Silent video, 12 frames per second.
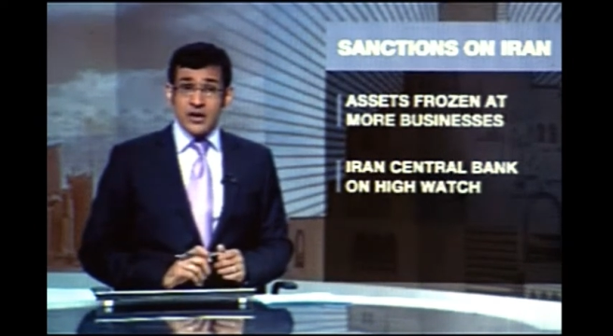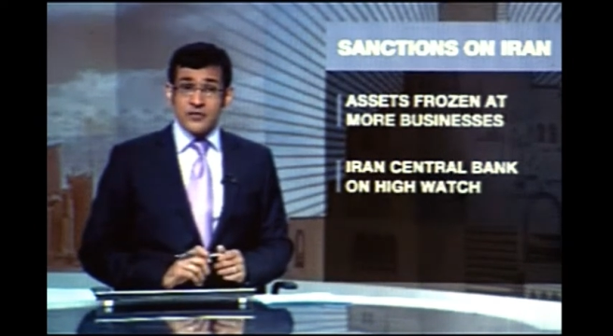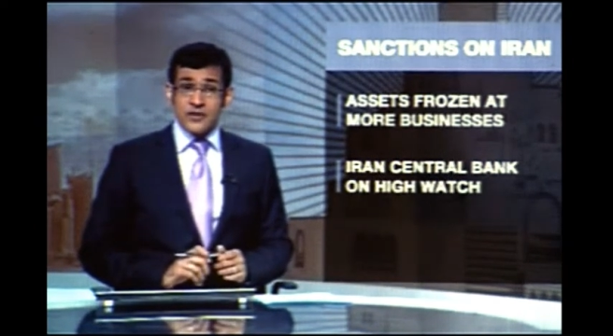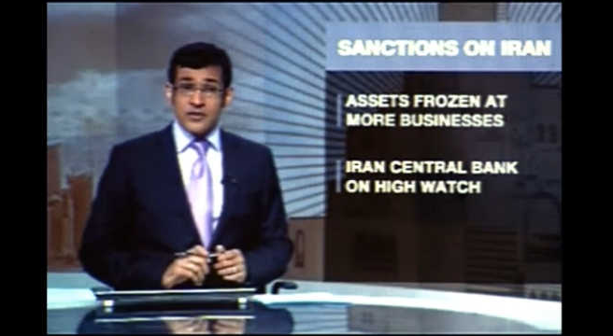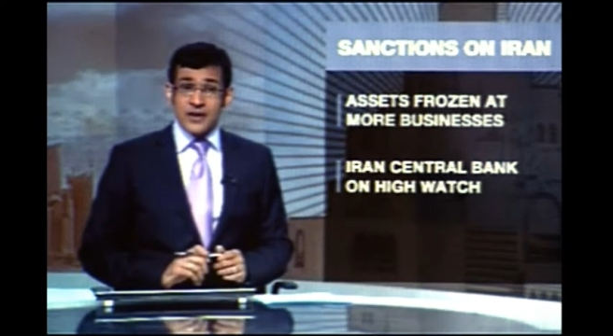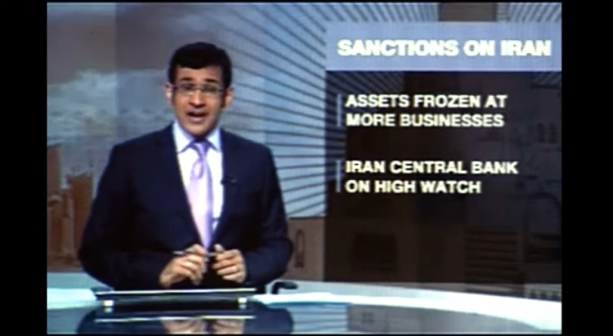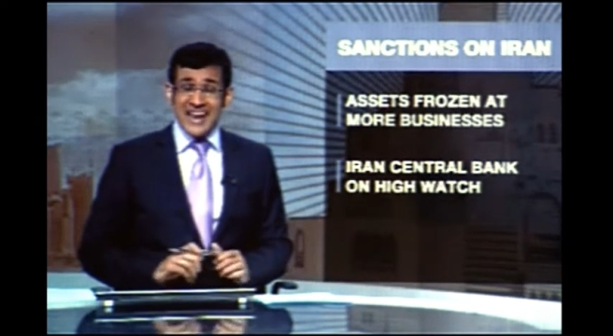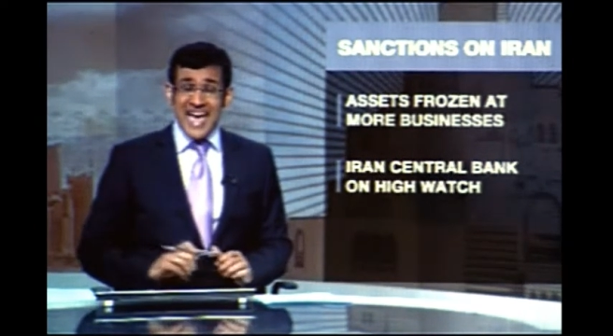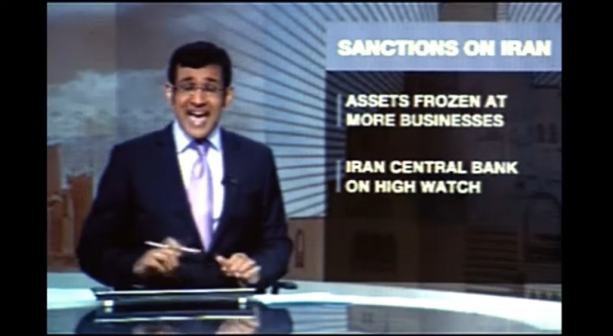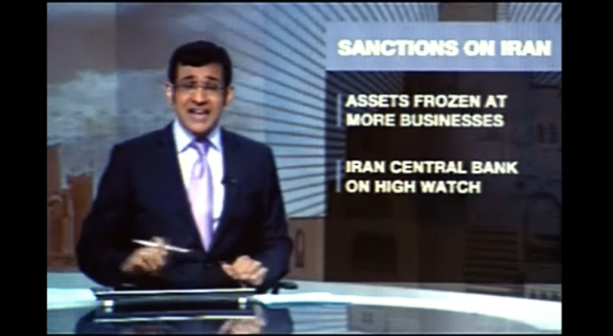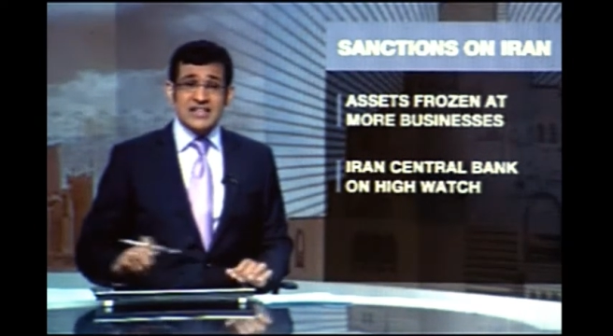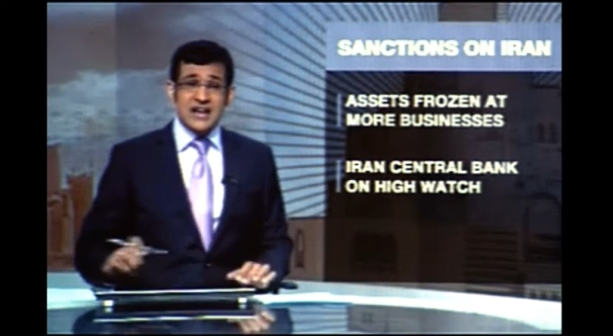of Iran
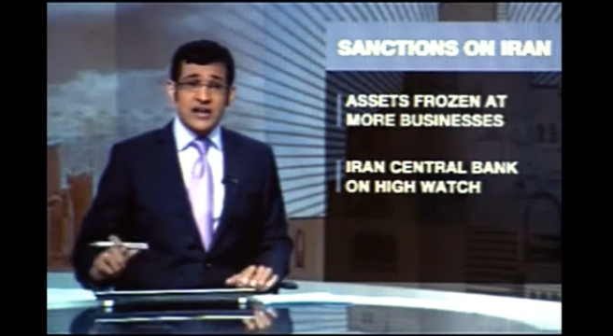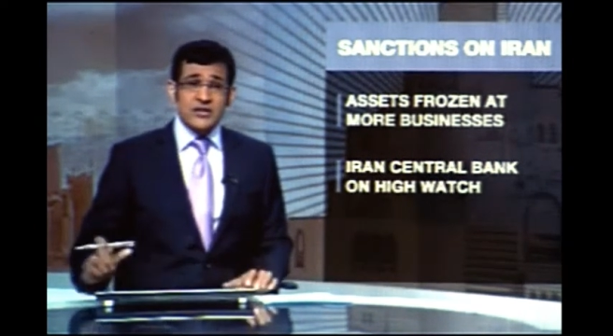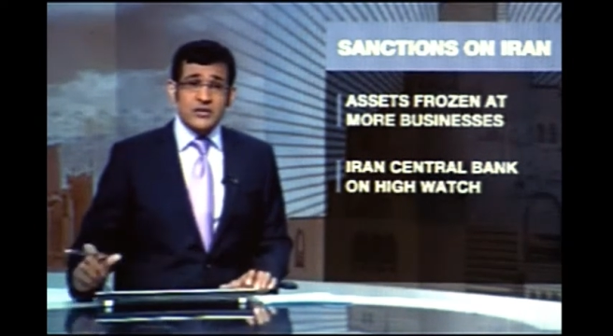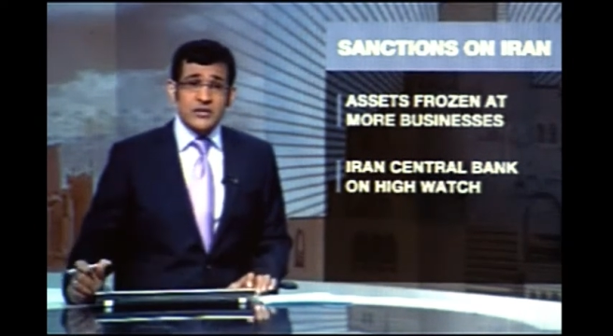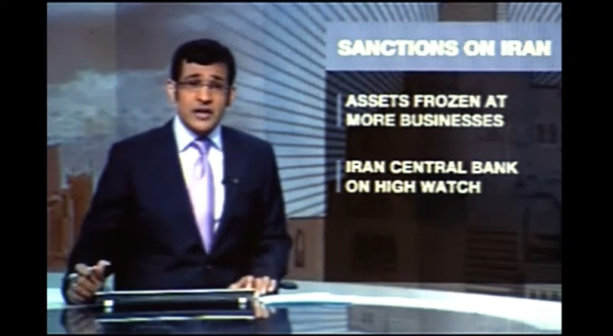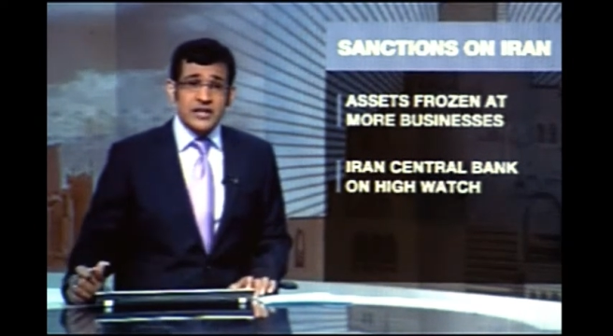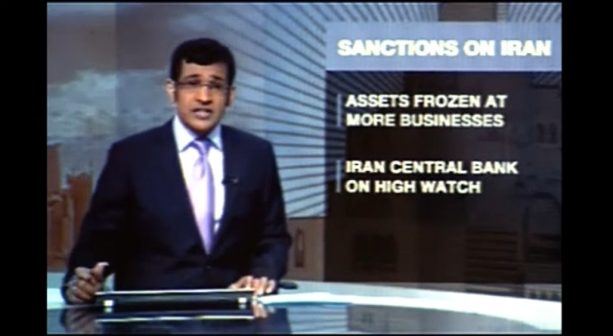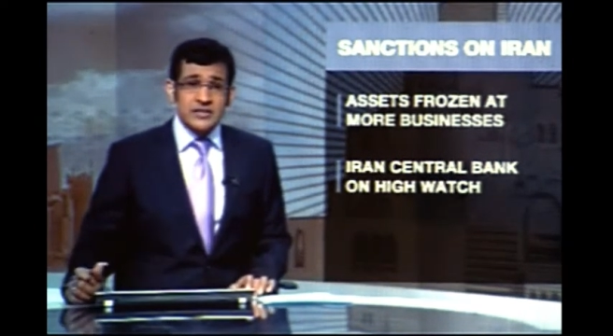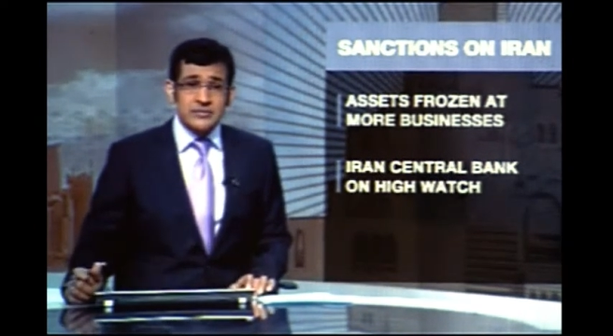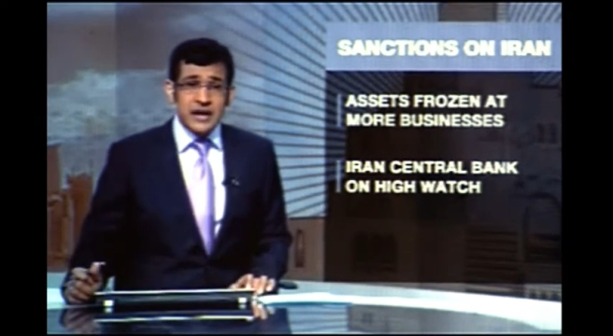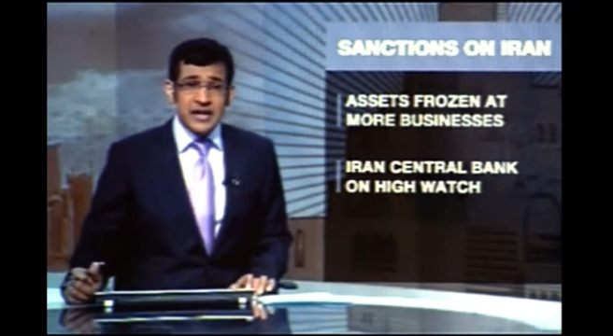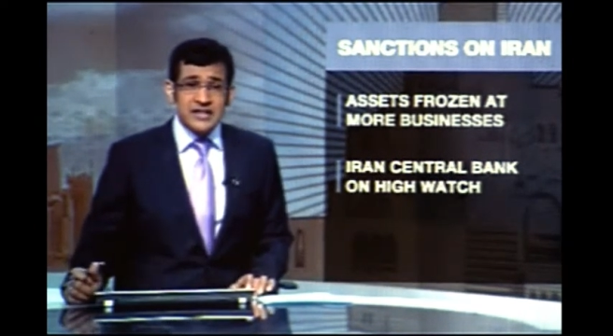and other
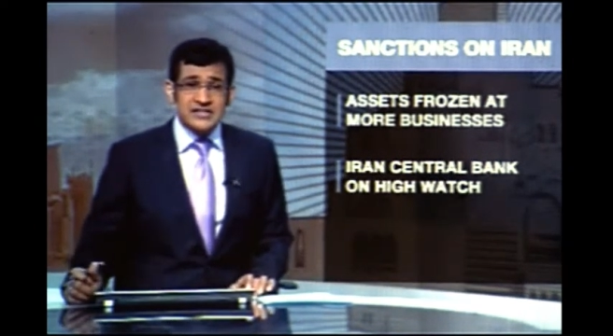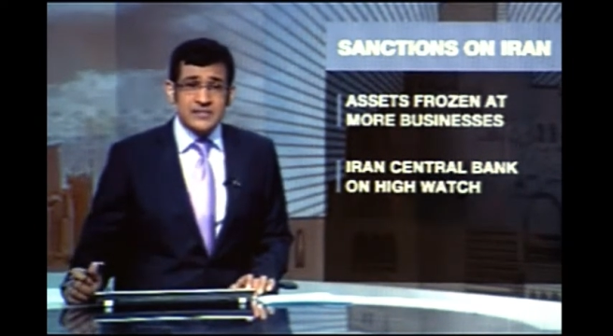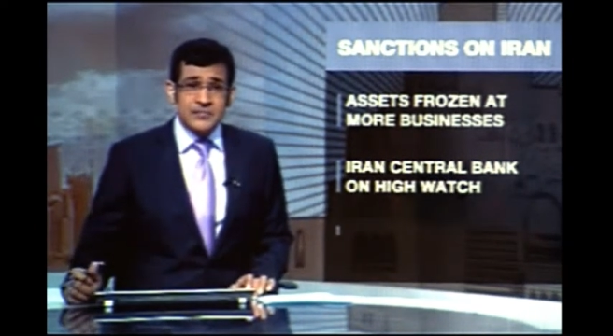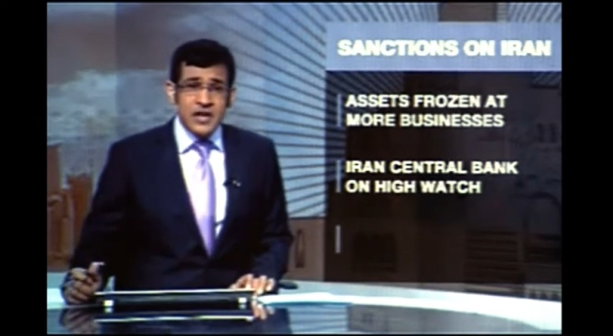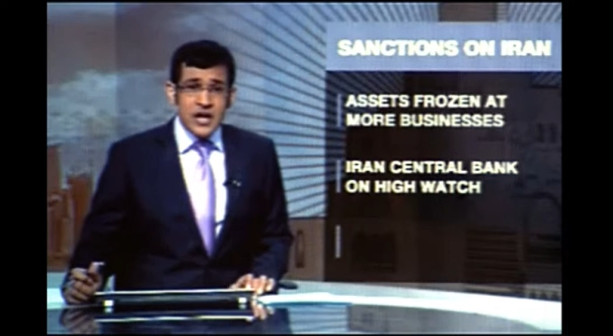Iranian banks.